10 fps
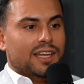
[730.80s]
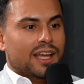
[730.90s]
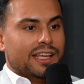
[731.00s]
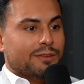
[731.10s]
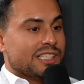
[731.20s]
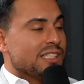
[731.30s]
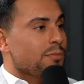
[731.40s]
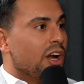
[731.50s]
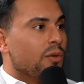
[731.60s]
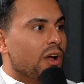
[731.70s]
he was a
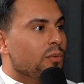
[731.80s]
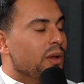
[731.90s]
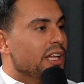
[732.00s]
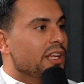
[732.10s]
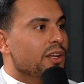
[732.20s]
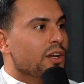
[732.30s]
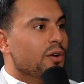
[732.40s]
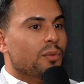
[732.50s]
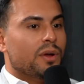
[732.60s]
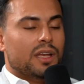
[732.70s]
smart one when he,
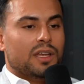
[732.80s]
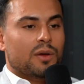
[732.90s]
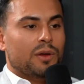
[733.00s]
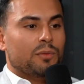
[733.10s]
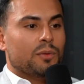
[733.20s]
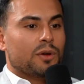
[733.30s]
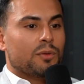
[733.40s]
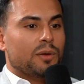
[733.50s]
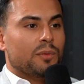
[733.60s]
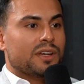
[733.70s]
when we
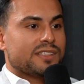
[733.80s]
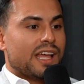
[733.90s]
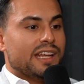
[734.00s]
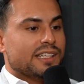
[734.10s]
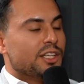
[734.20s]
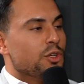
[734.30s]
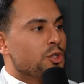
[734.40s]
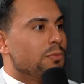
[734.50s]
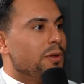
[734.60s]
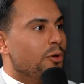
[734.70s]
were deciding, I said, you
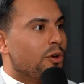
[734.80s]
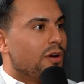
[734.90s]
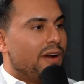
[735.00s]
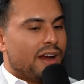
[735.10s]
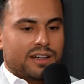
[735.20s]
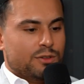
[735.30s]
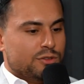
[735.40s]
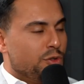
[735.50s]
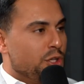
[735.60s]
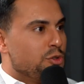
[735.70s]
should be broker record. He
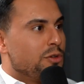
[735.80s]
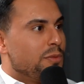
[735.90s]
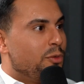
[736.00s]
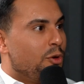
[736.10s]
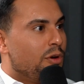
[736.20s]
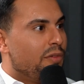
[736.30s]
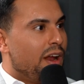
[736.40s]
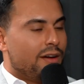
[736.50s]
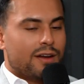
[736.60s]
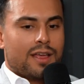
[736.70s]
goes, no, you should be broker
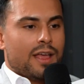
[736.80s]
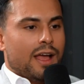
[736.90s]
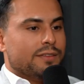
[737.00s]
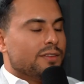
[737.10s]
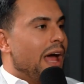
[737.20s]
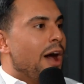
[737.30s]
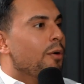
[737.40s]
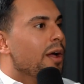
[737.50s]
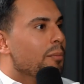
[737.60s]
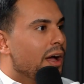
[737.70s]
record. I said, how?
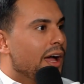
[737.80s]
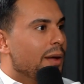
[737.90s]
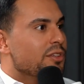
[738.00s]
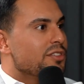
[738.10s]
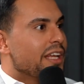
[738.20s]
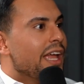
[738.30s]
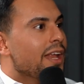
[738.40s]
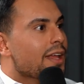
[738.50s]
I'm just a kid.